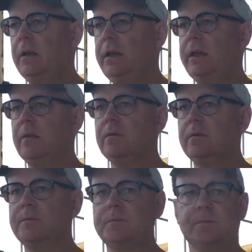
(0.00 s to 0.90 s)
But at least you
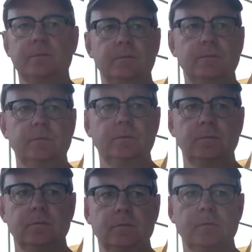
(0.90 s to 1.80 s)
have the opportunity to
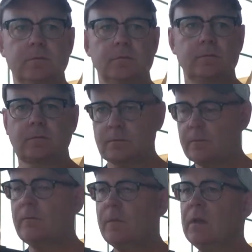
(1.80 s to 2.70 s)
put it on
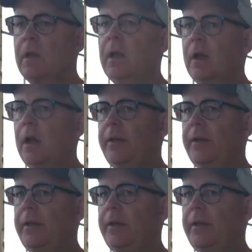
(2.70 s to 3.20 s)
and to listen to